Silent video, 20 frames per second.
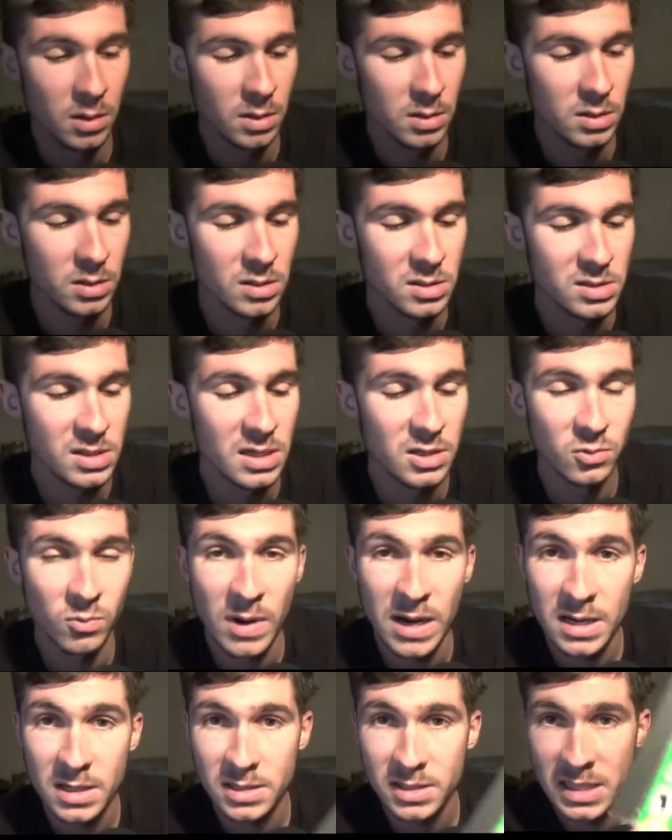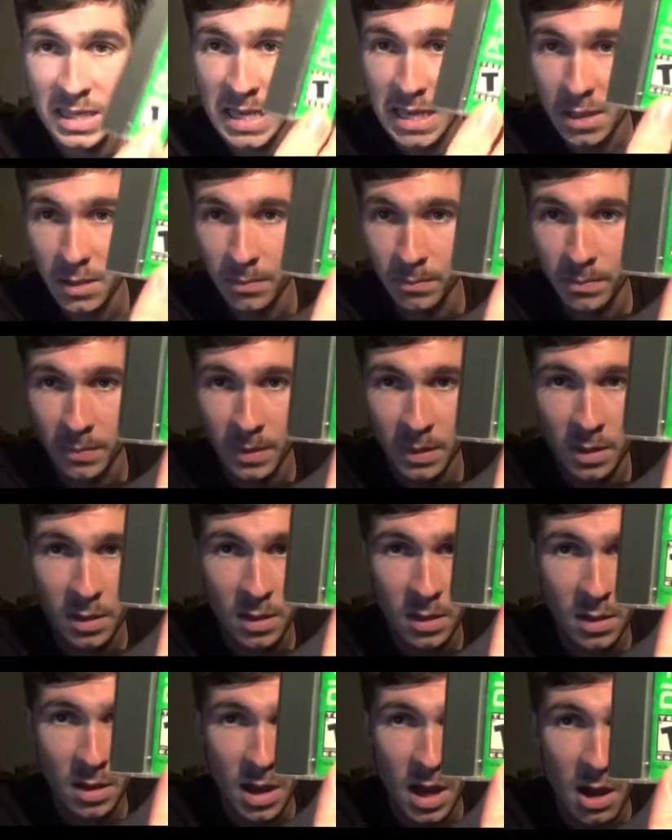As you can see, it's rated T.
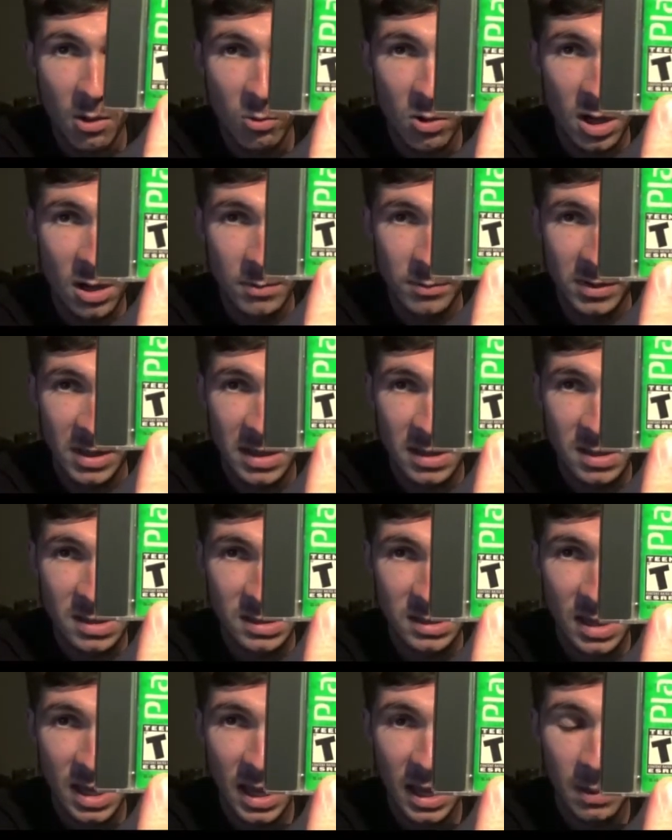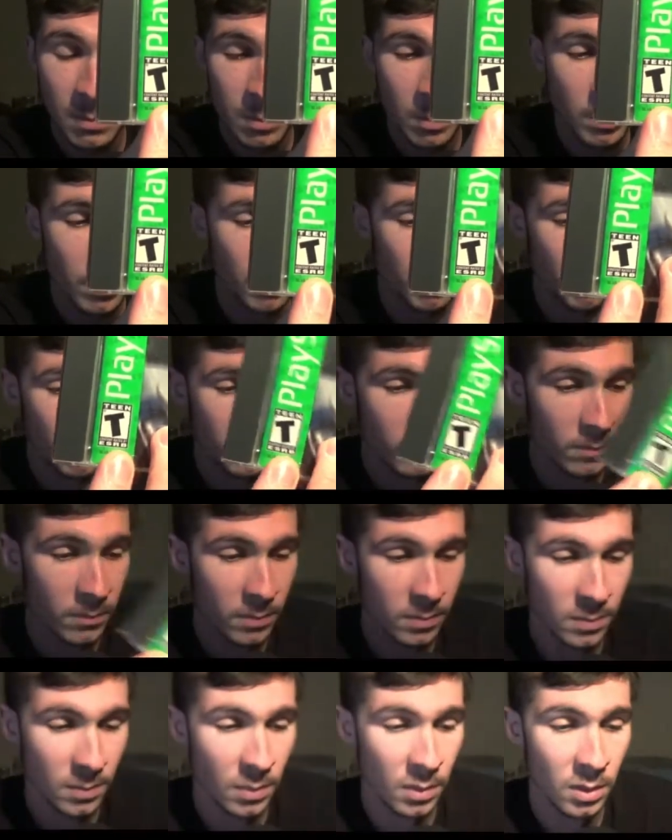I want to play this game,
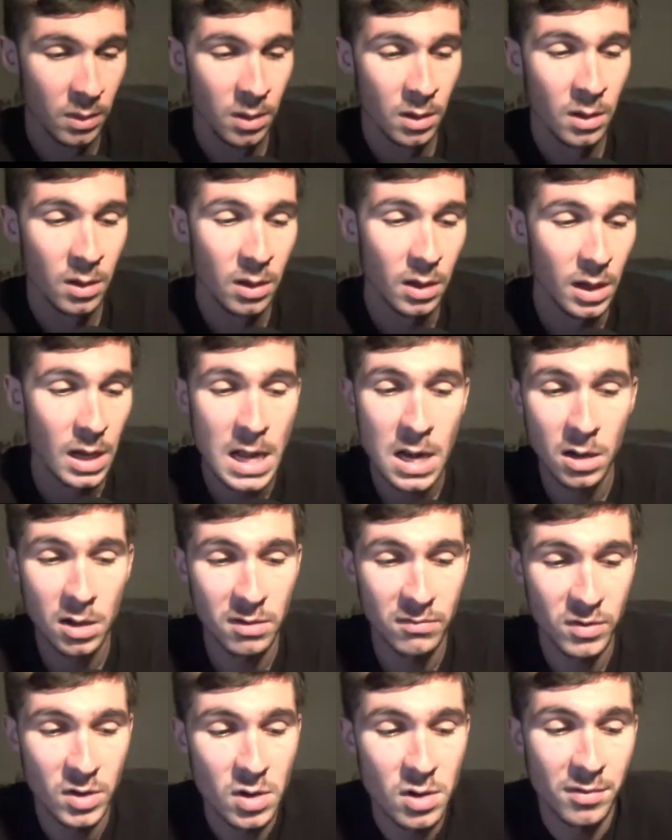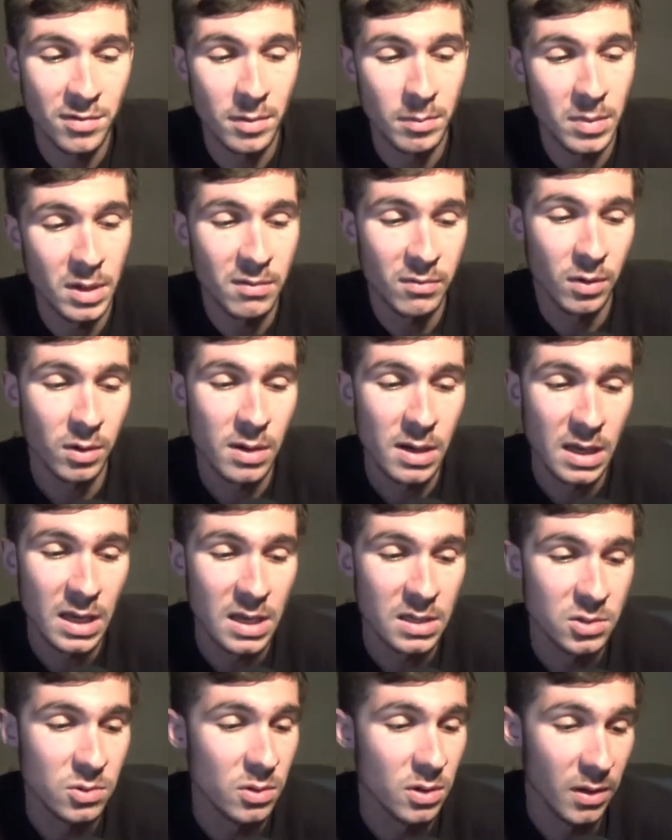and I don't even know if I'm ever going to
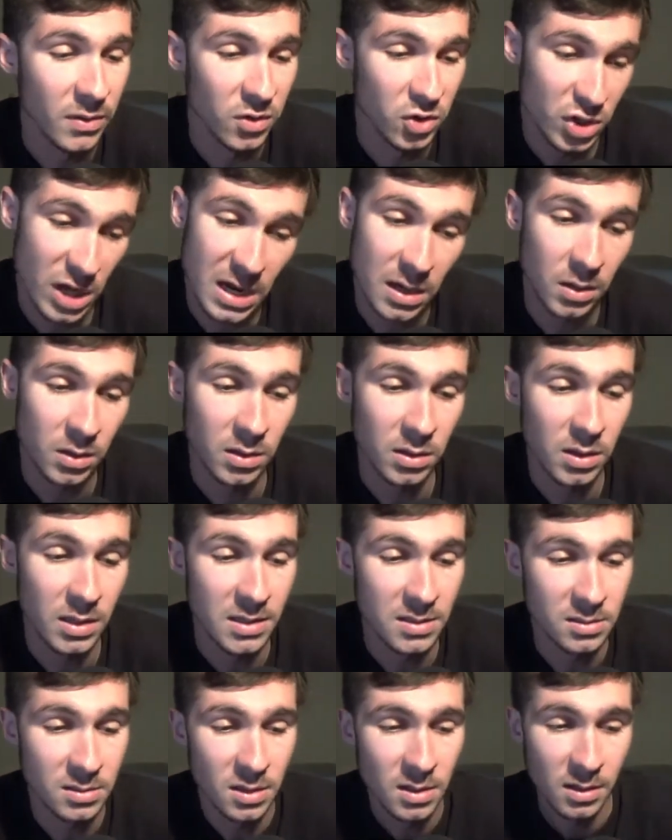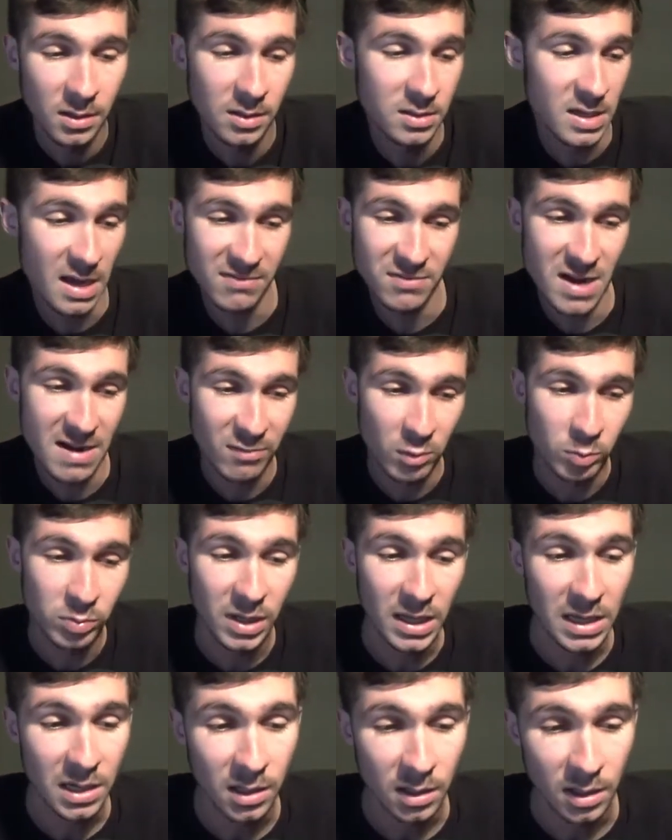get to it on the channel, at least, because I've never
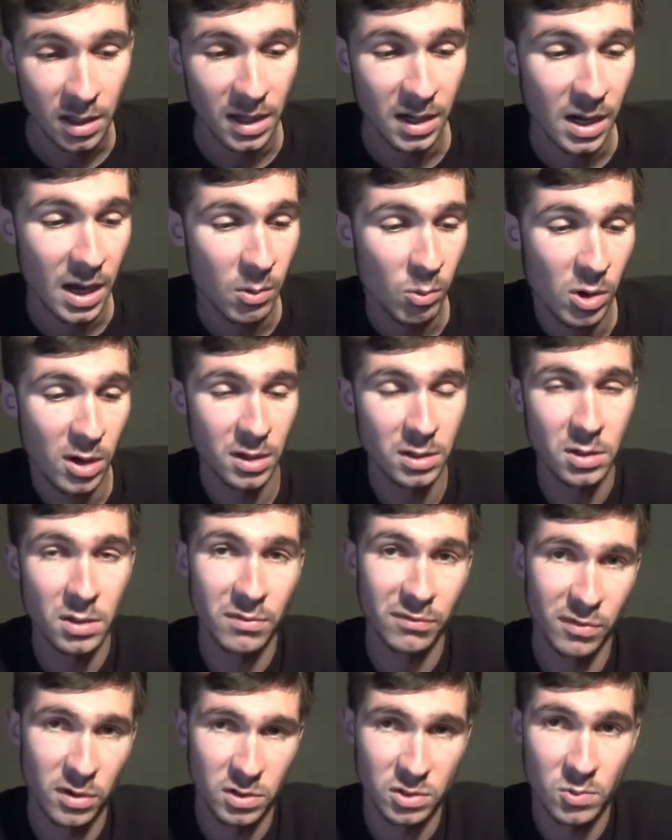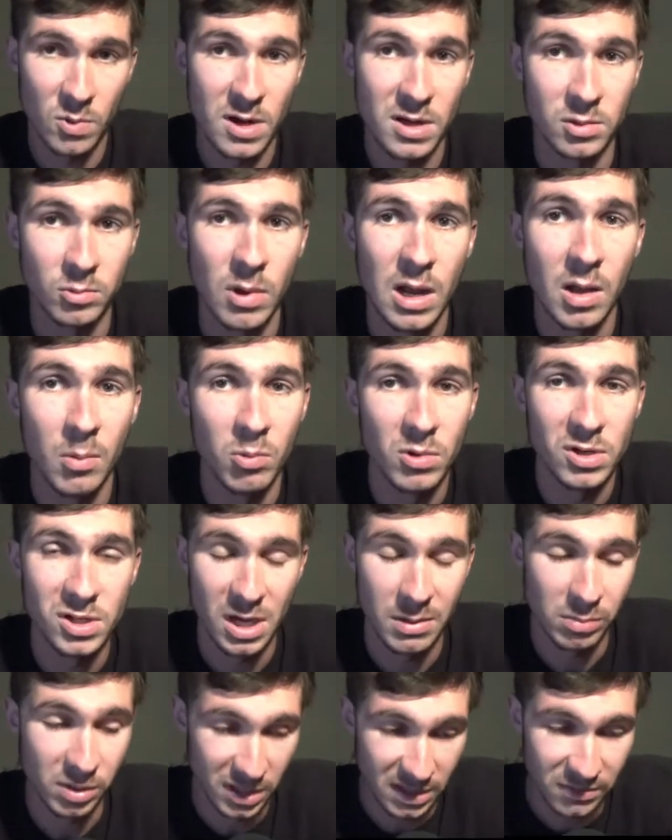played it. And I want to do the first one as well, which
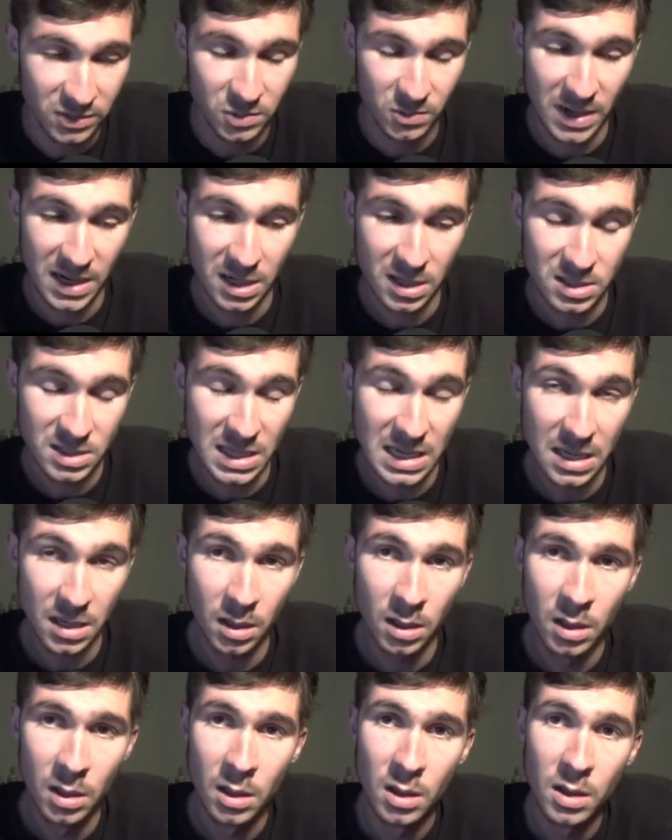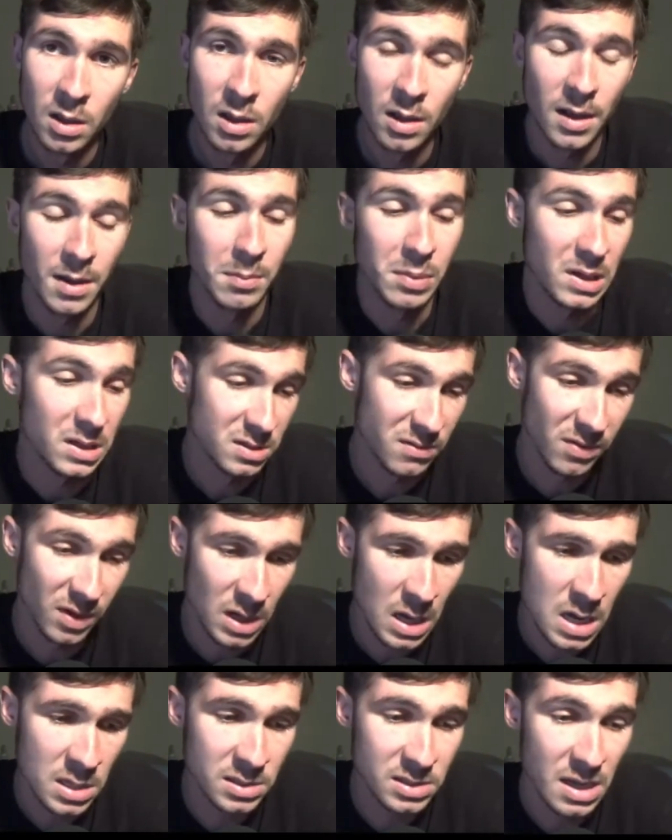I believe is rated T, uh, because of the
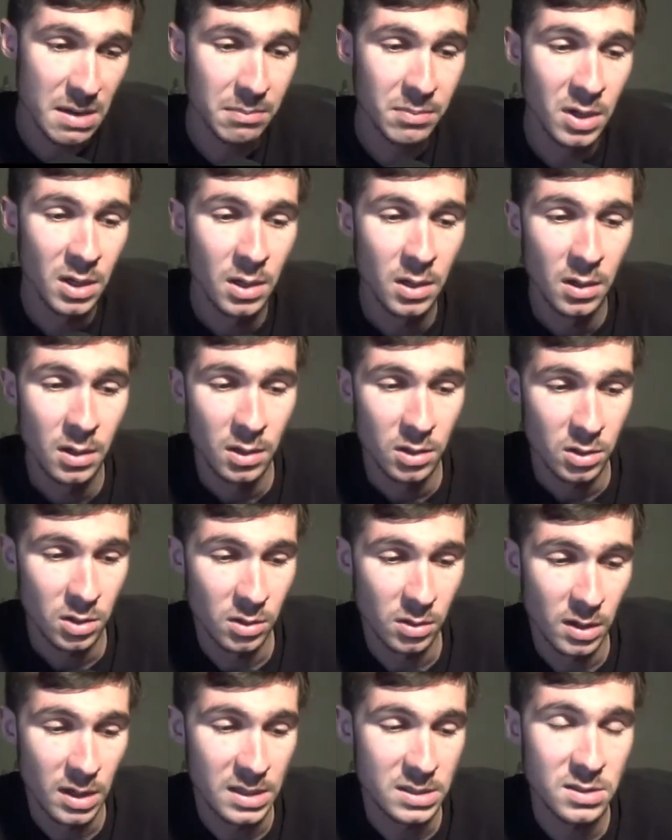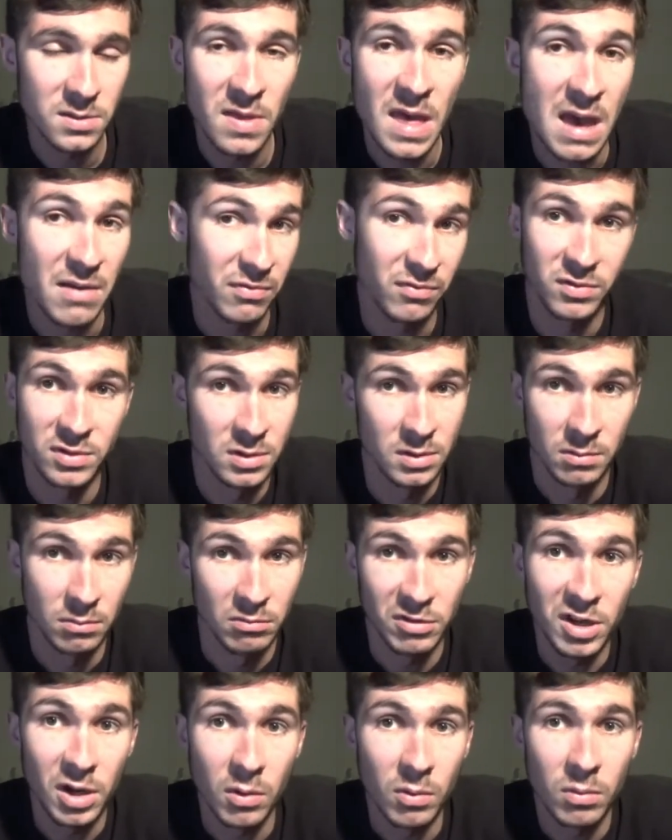concept. You're, it's theft,
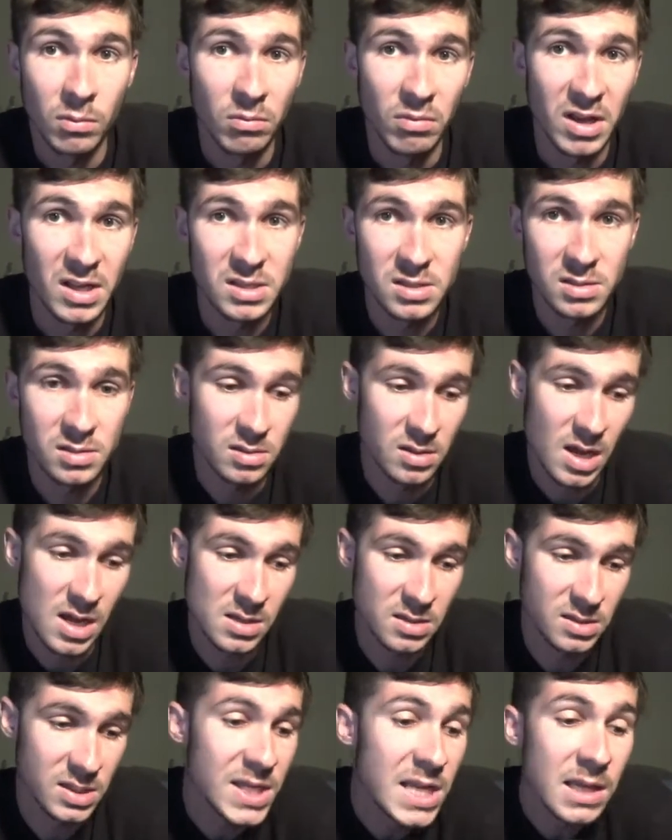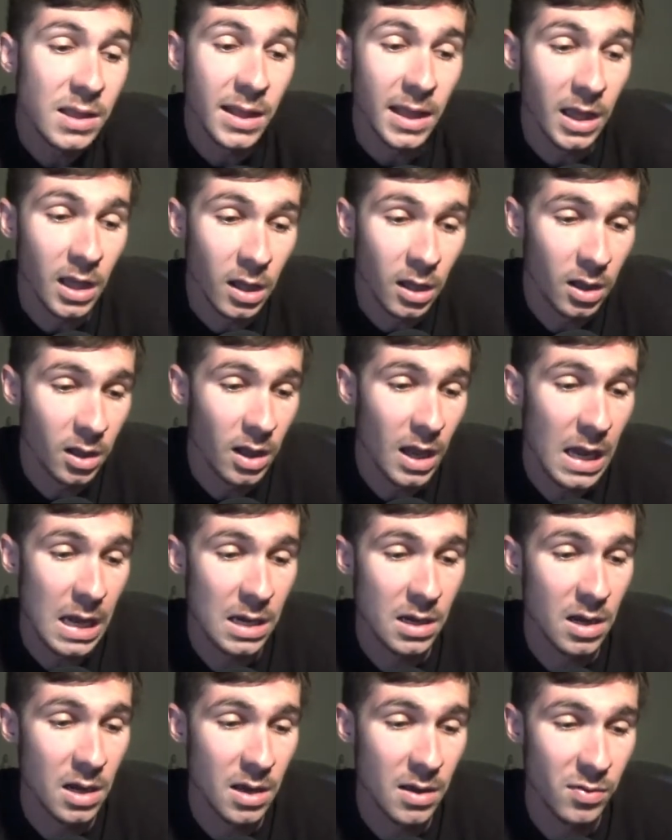you know, it's it's stealing.
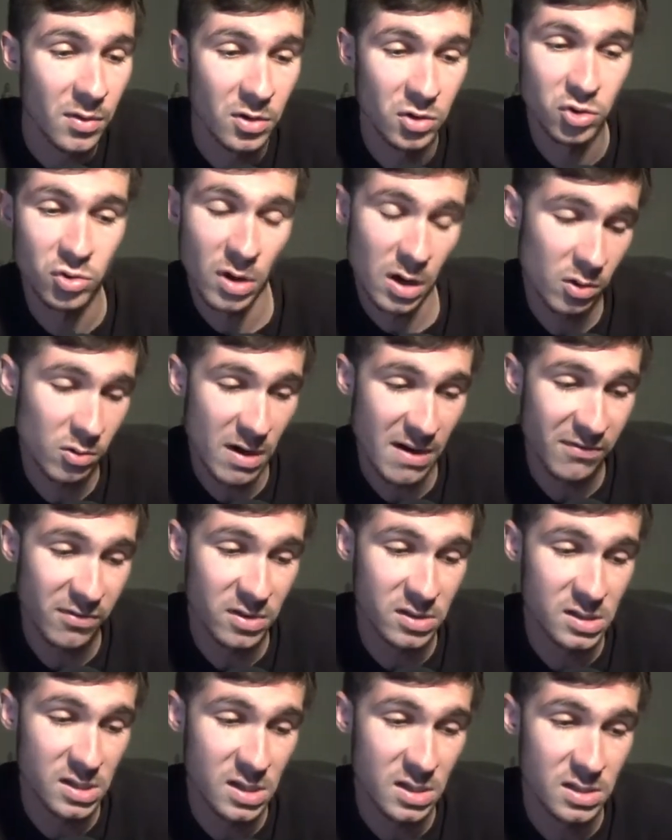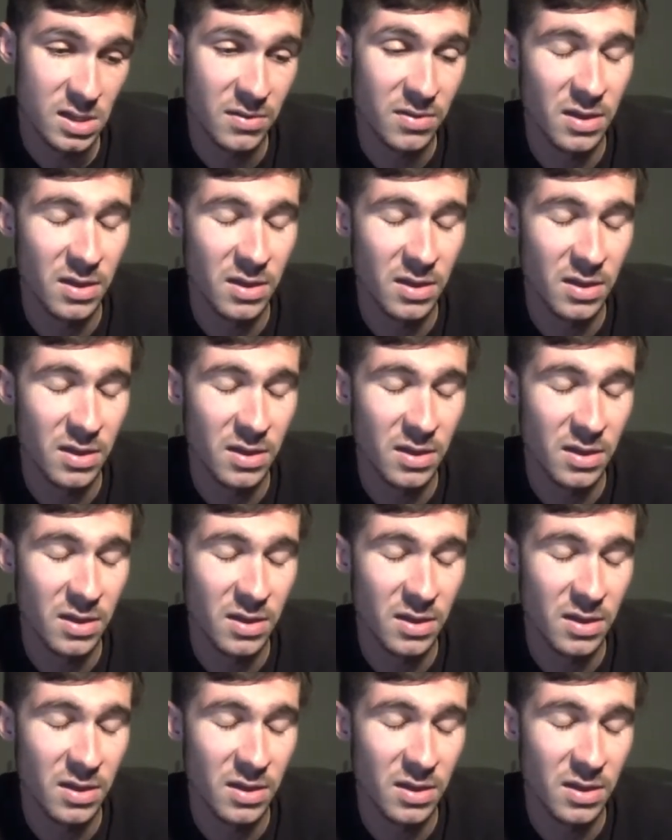And uh, there's drug references.